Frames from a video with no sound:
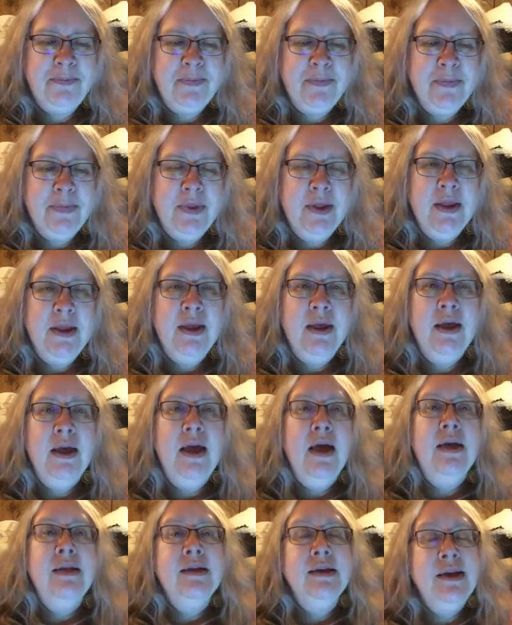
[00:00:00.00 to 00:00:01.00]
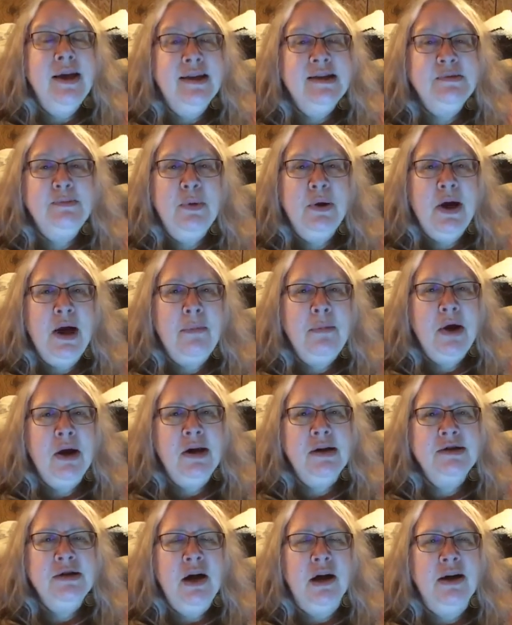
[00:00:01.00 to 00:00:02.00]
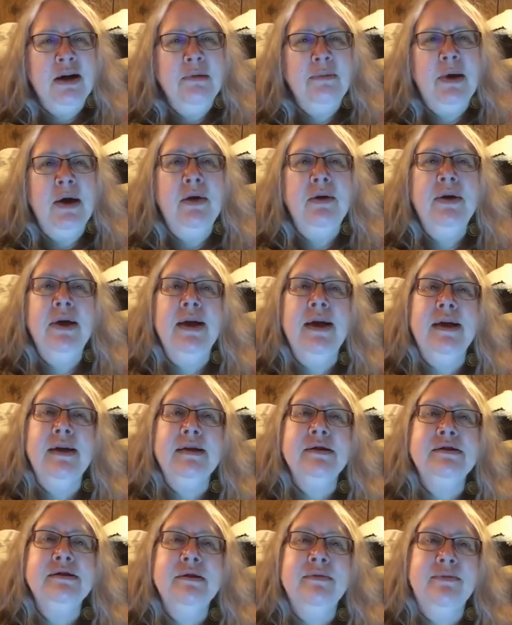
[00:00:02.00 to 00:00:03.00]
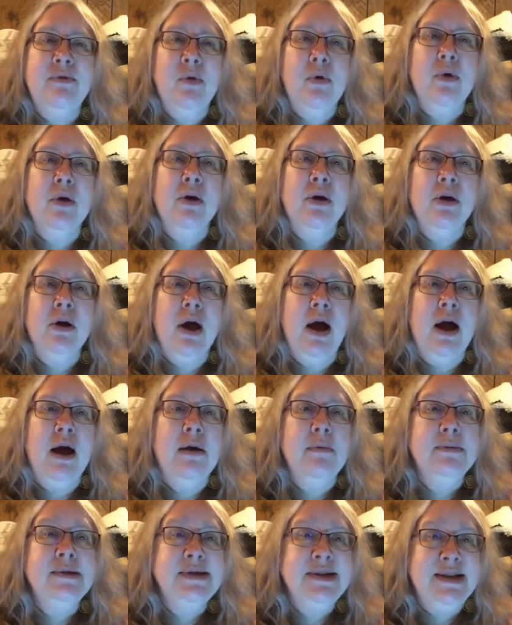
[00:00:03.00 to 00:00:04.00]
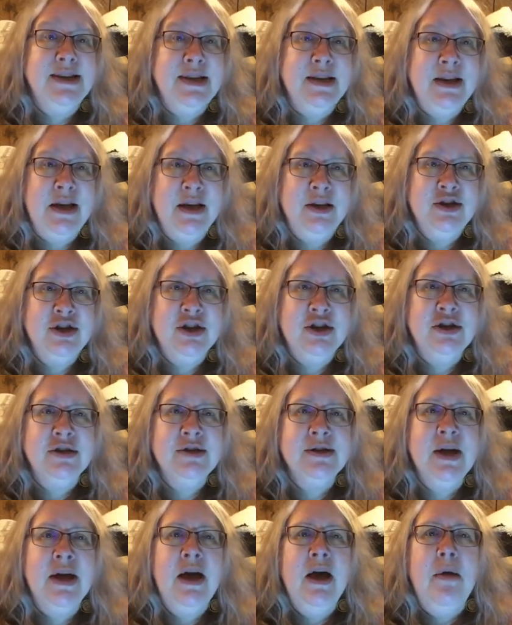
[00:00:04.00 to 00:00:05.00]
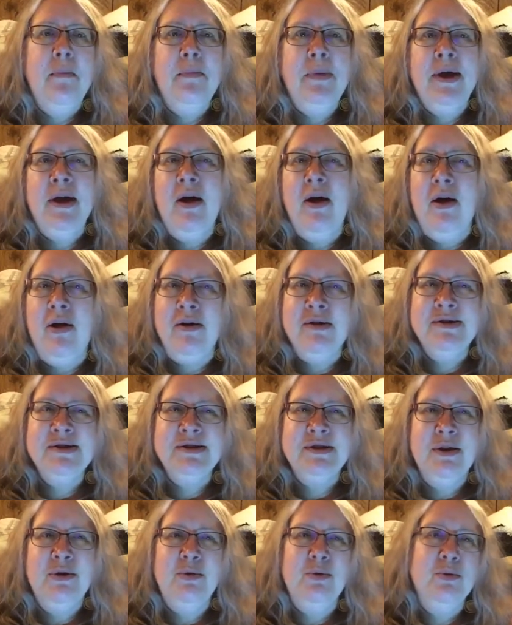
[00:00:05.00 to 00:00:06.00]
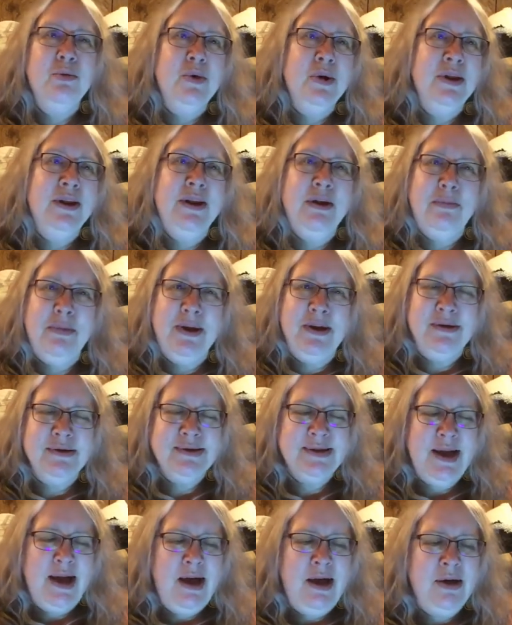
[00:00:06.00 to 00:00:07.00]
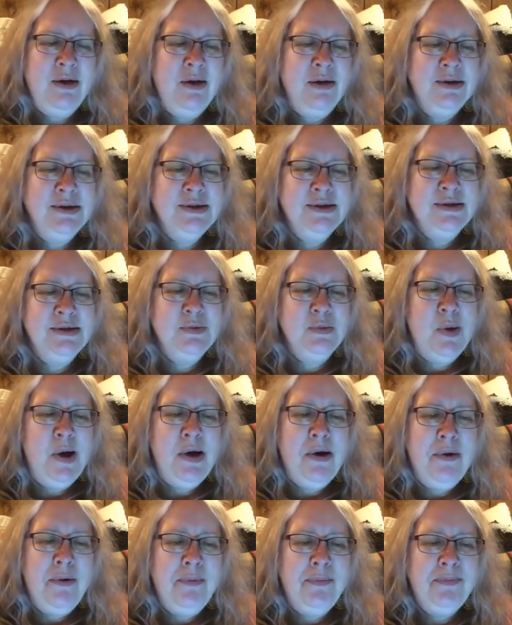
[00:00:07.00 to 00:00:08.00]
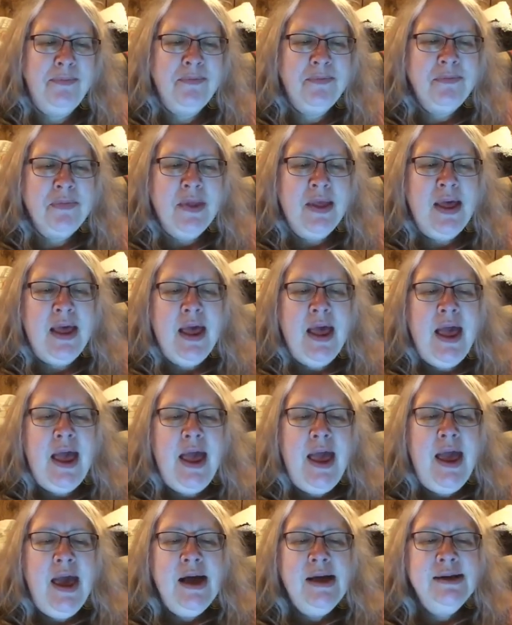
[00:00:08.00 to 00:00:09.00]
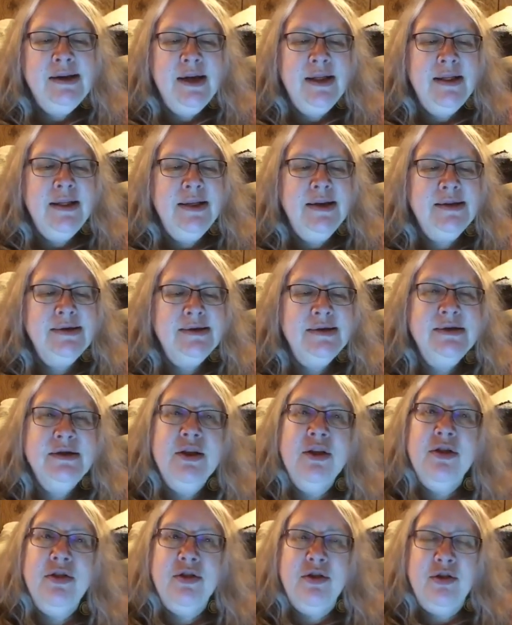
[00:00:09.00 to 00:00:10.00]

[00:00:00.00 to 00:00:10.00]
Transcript: The next book I'm going to talk about is for um, teenagers, but also really appeals to adults as well. And this is the third book